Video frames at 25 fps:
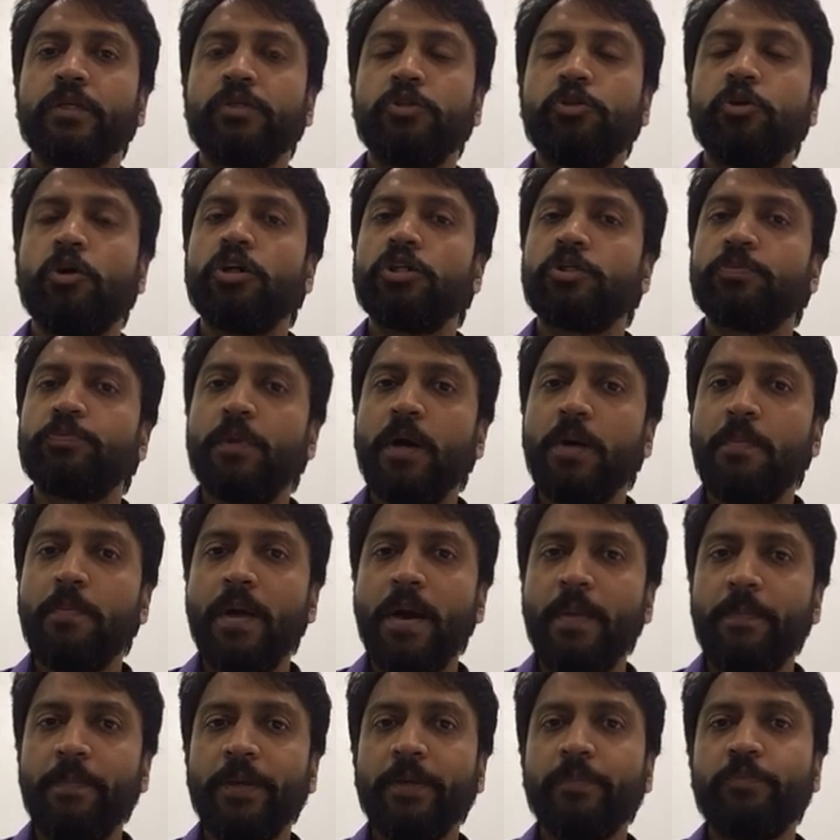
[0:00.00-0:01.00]
So a sperm
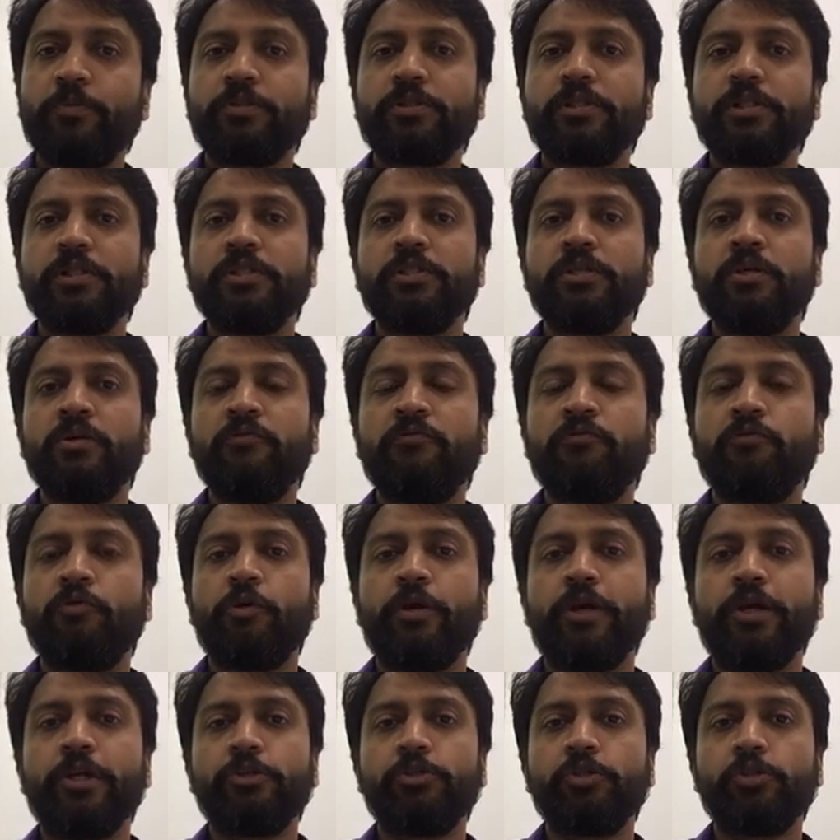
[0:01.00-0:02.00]
mapping procedure
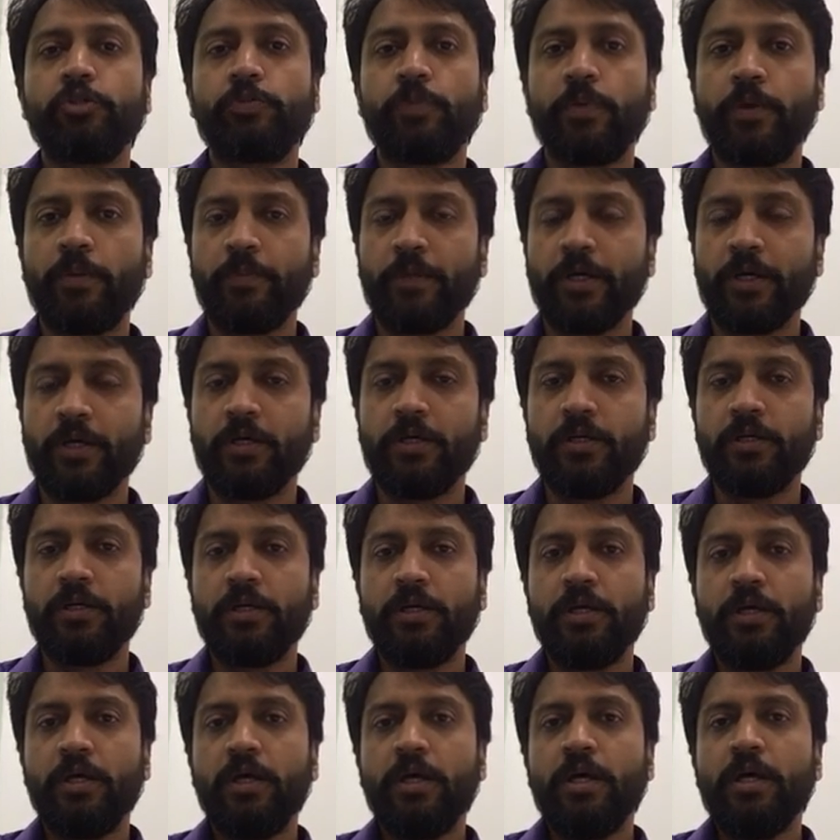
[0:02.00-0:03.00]
for azoospermia
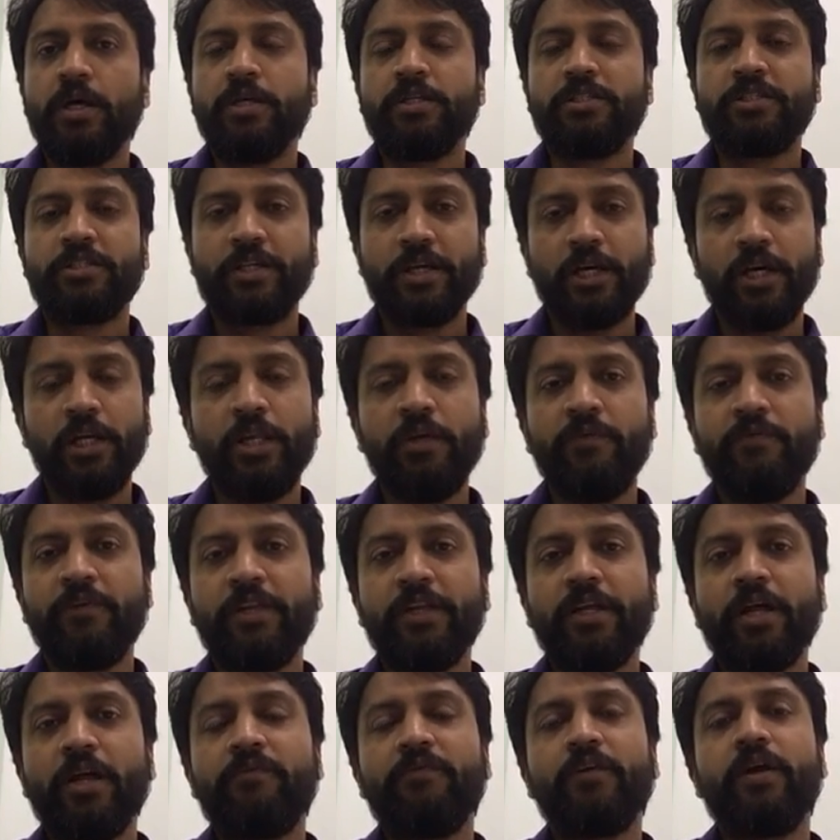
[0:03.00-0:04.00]
is really
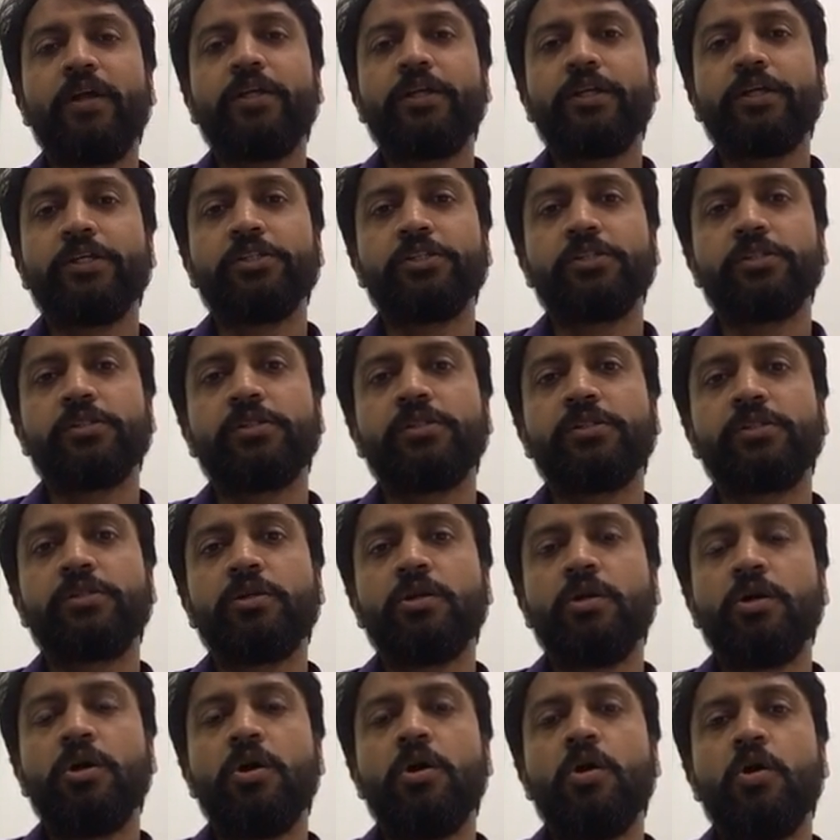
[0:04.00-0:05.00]
very advantageous
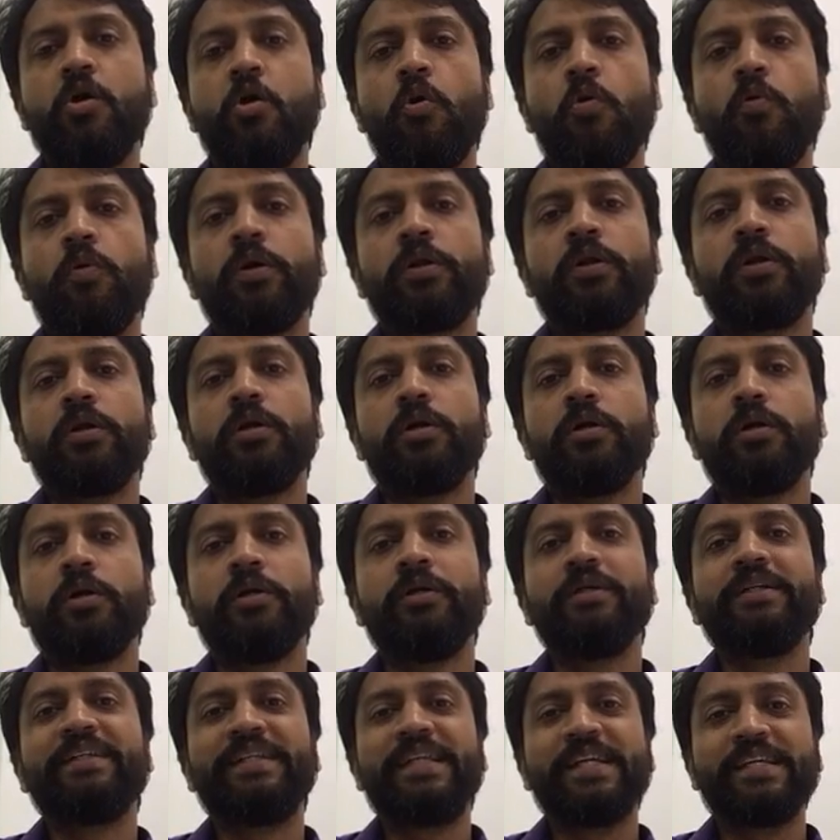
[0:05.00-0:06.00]
over
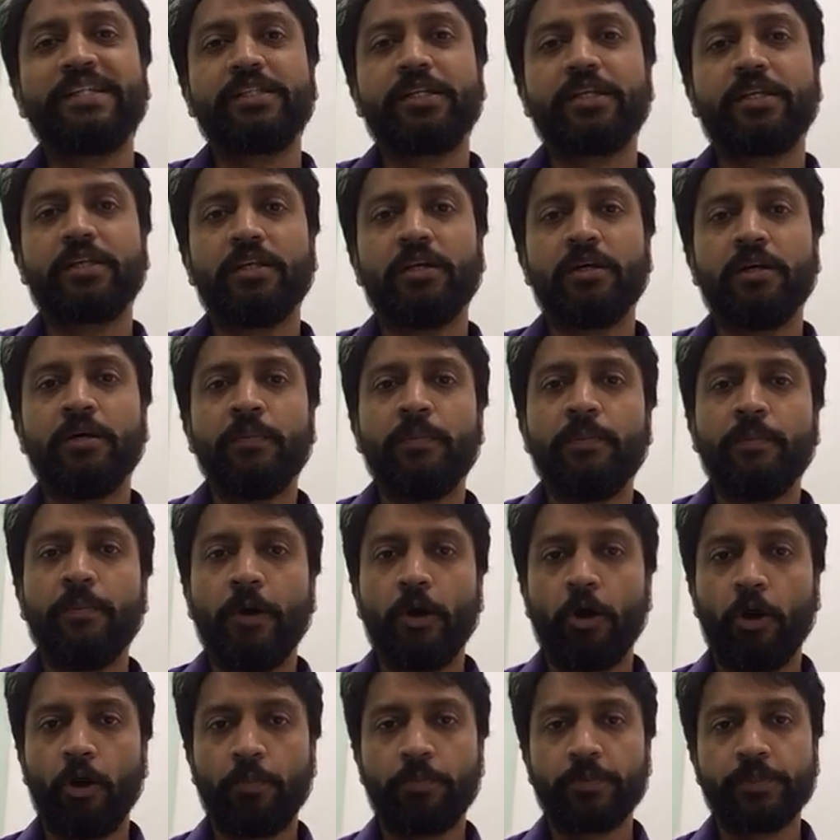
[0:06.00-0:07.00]
a testicular
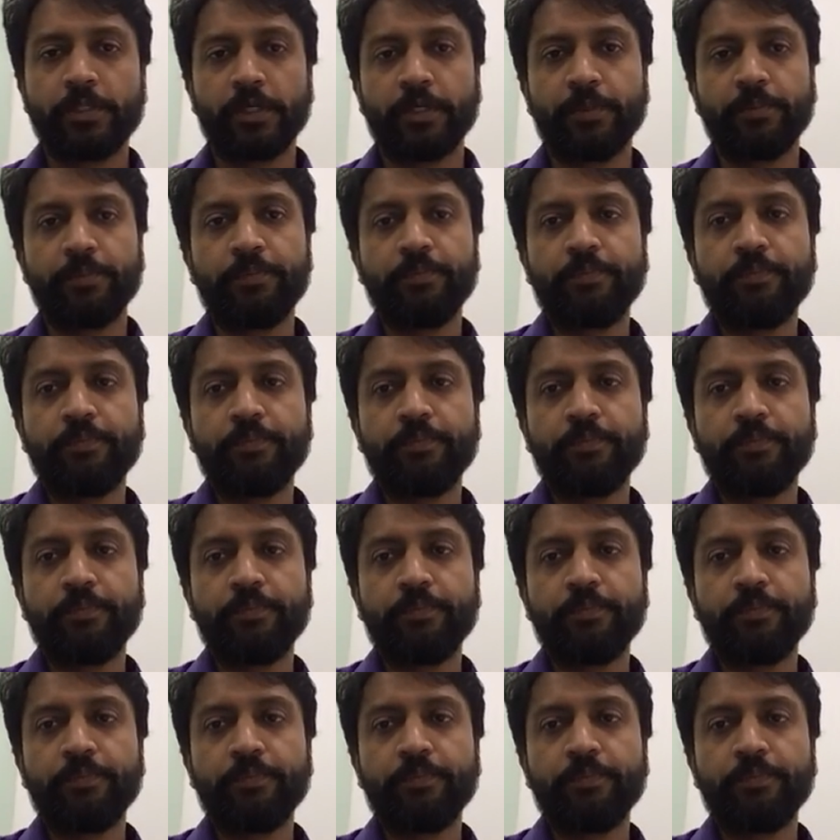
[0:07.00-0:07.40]
biopsy.